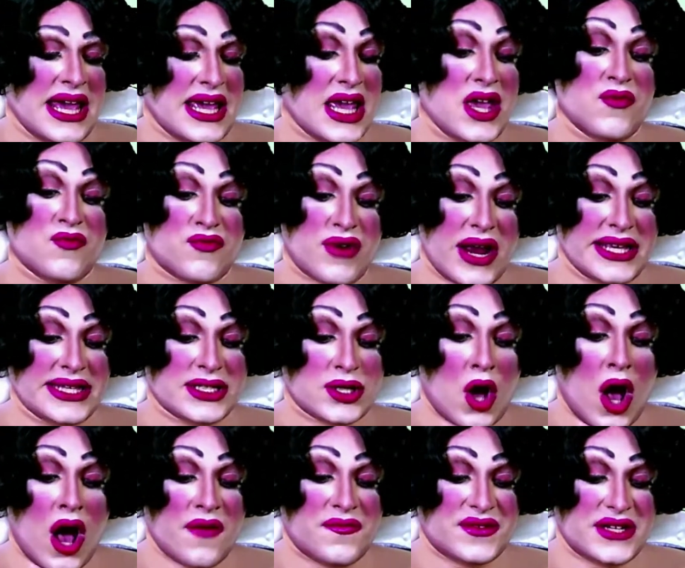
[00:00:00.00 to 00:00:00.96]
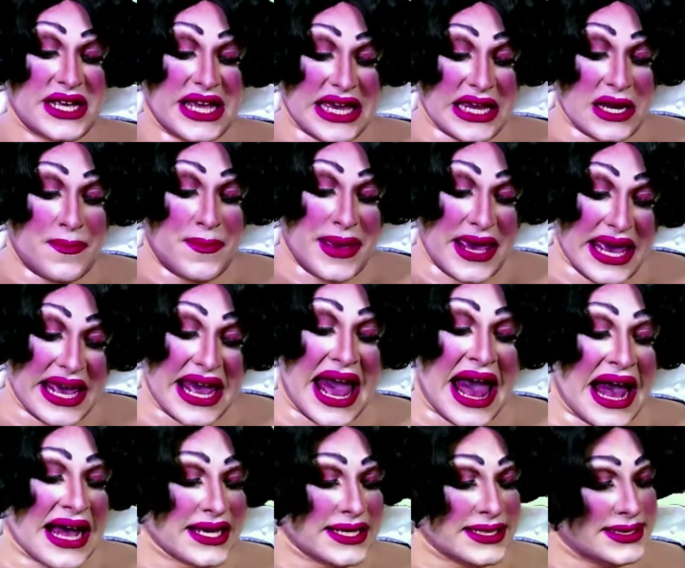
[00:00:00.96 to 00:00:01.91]
He raced off to get a
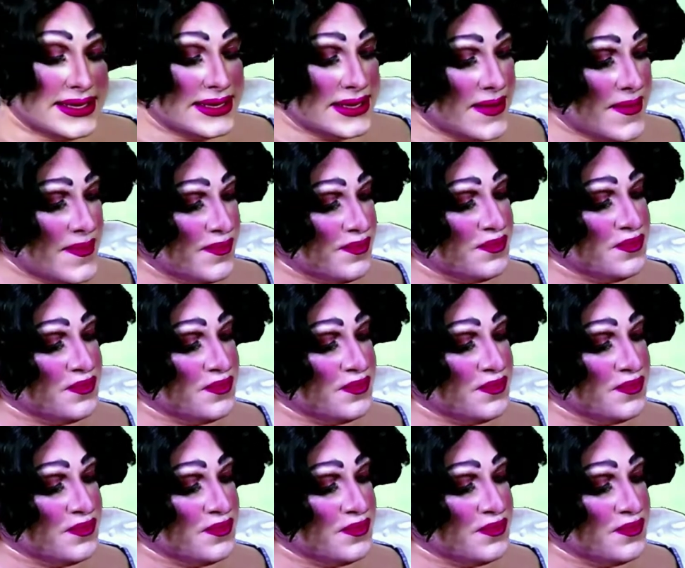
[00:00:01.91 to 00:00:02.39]
pickaxe.